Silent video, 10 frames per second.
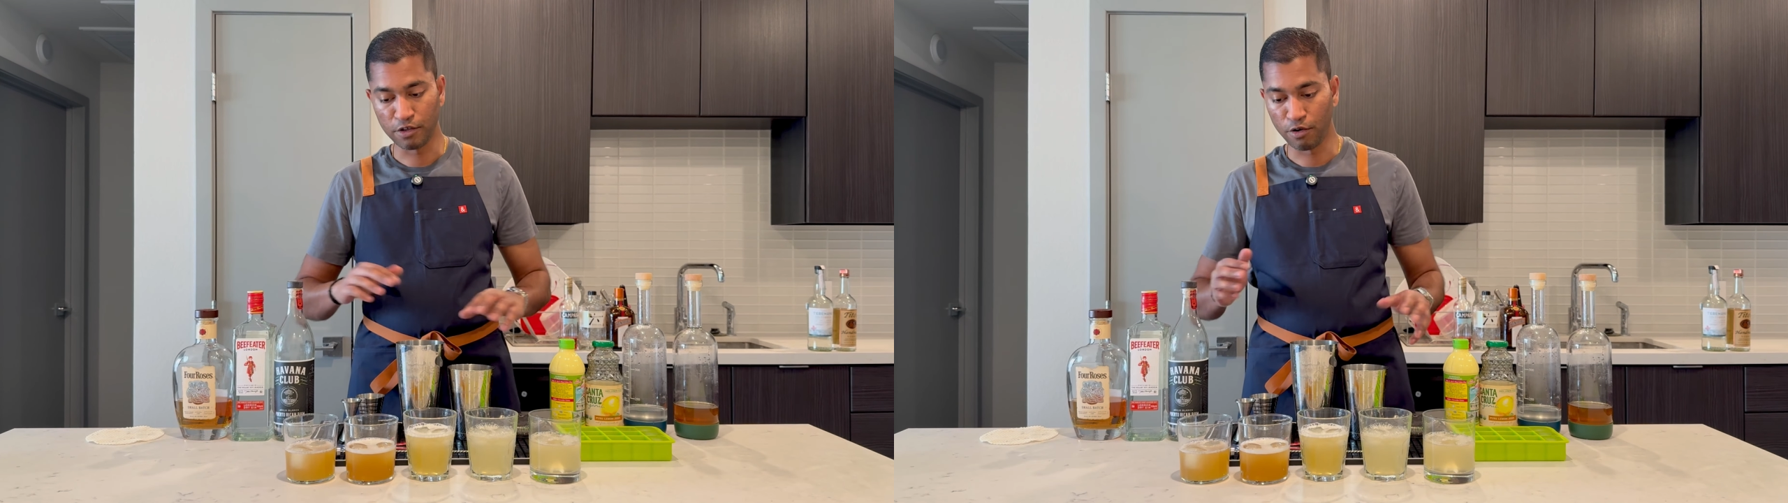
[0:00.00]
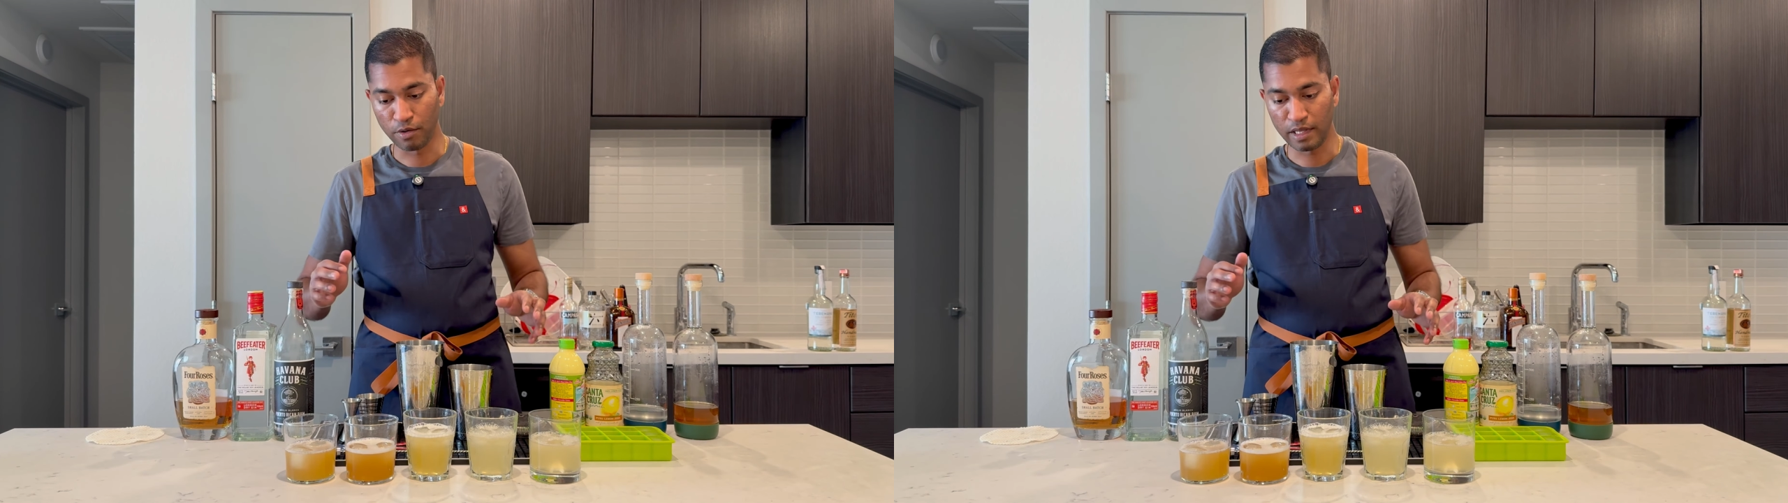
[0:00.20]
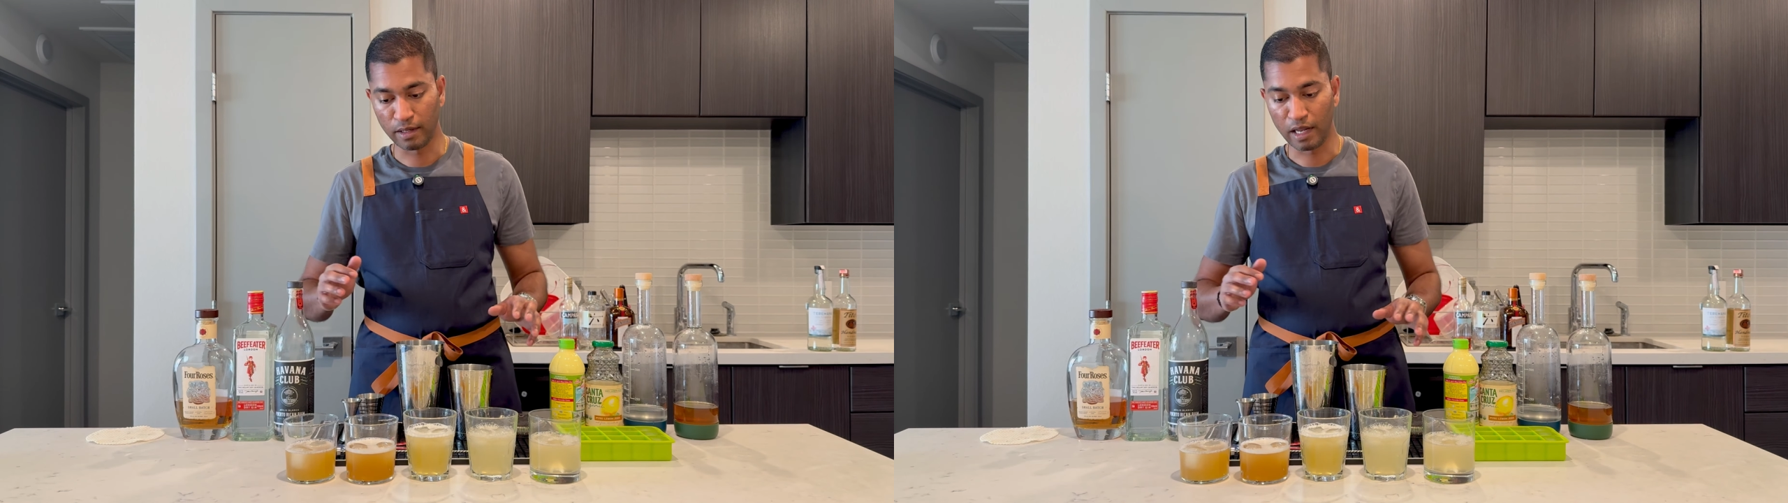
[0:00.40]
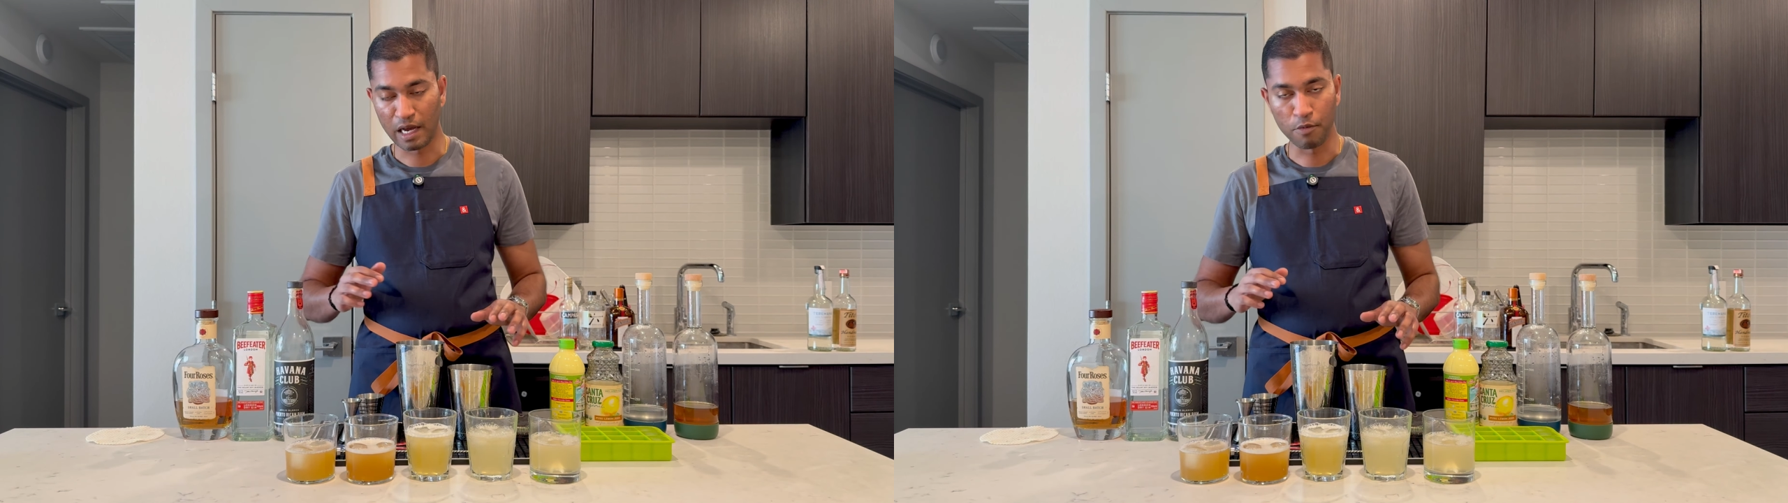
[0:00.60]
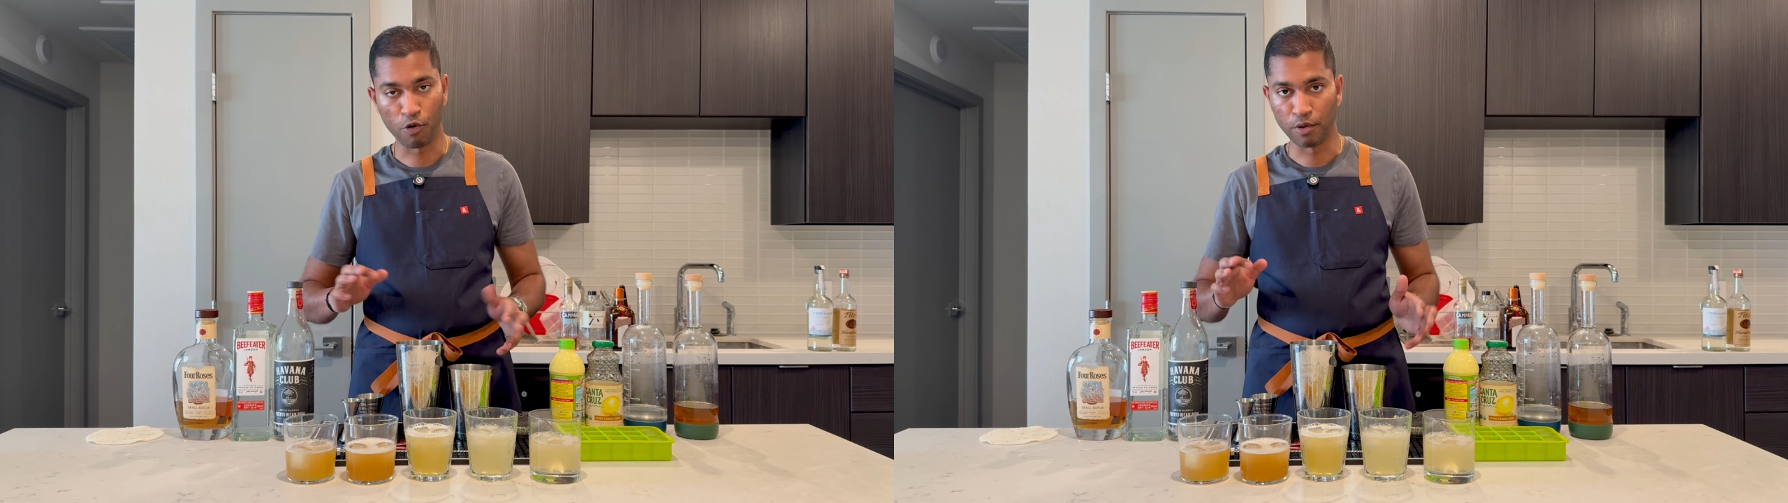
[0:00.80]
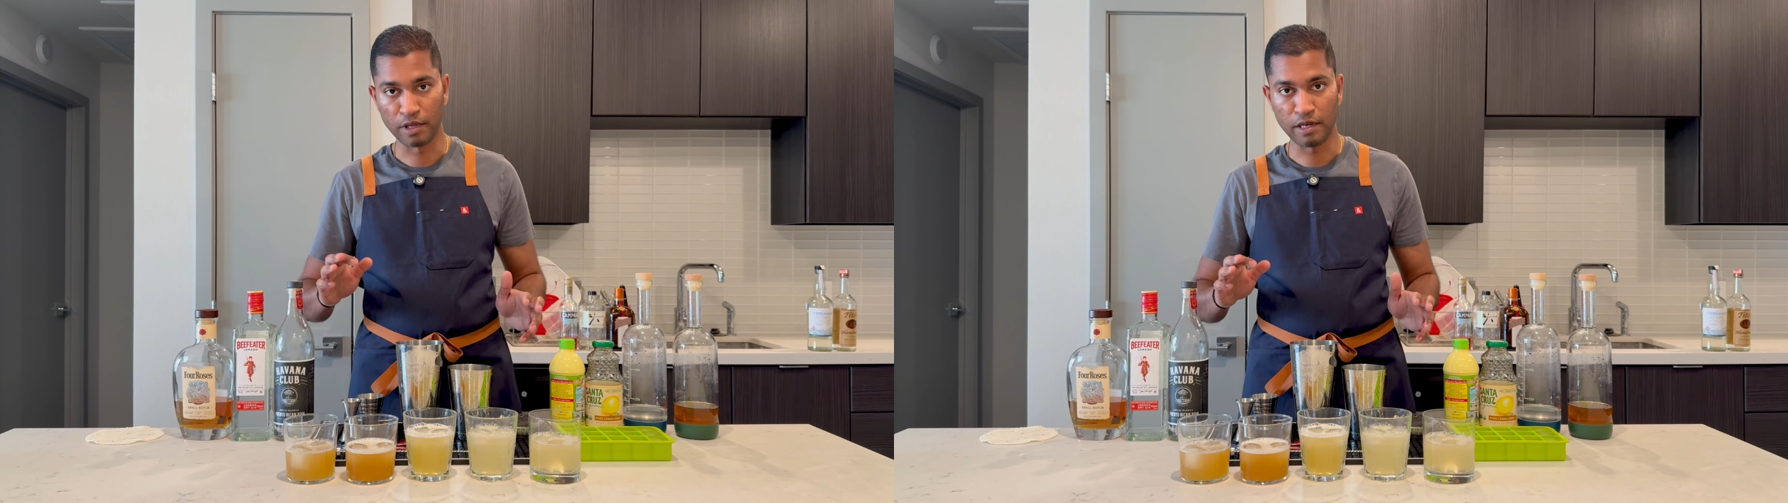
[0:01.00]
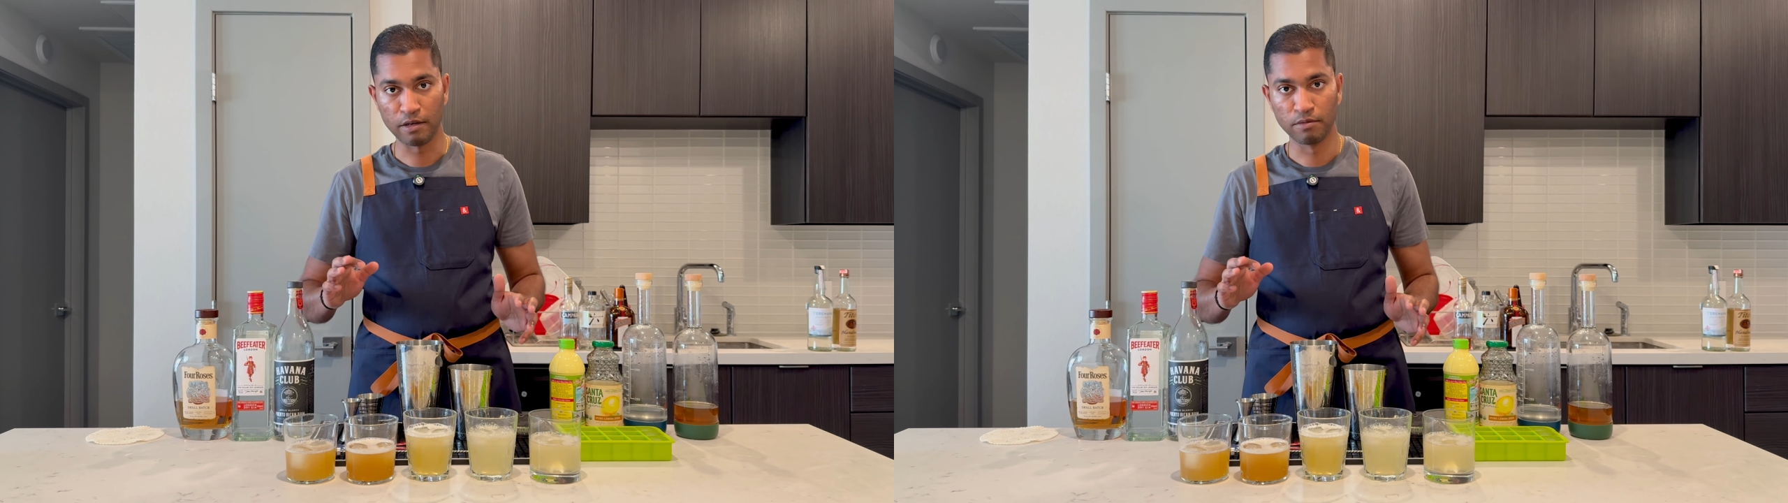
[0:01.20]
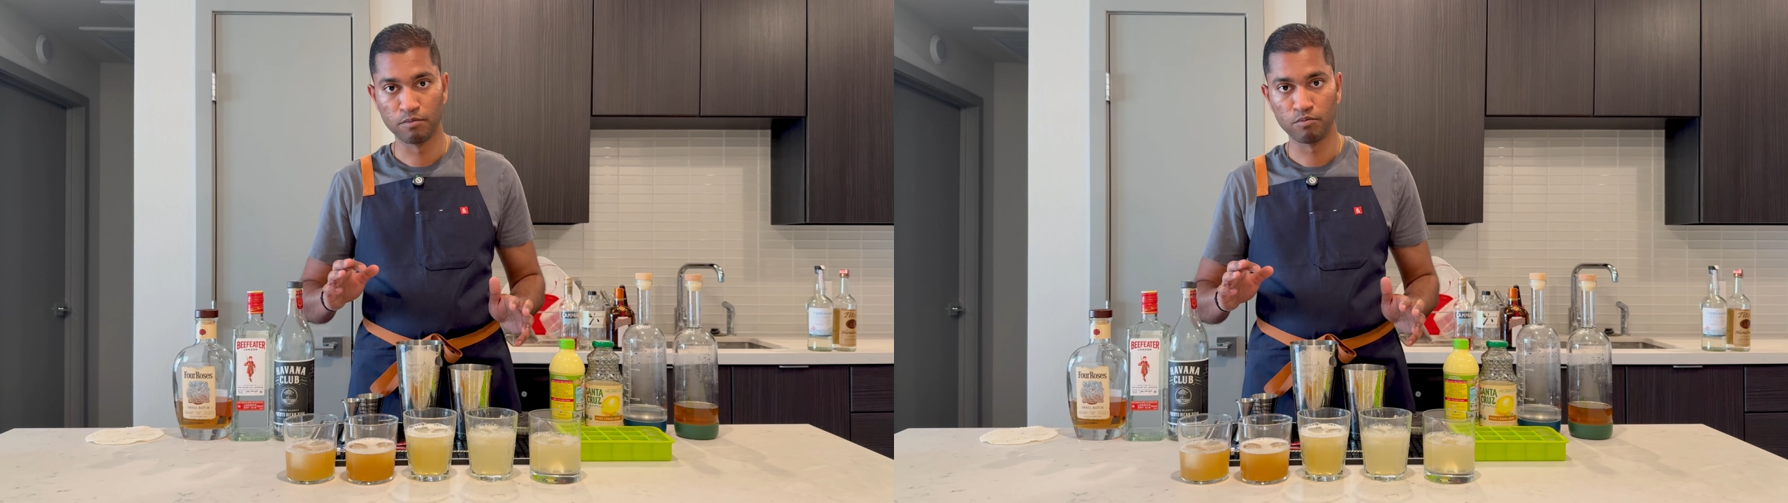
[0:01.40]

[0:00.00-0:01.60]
You don't need the lime or the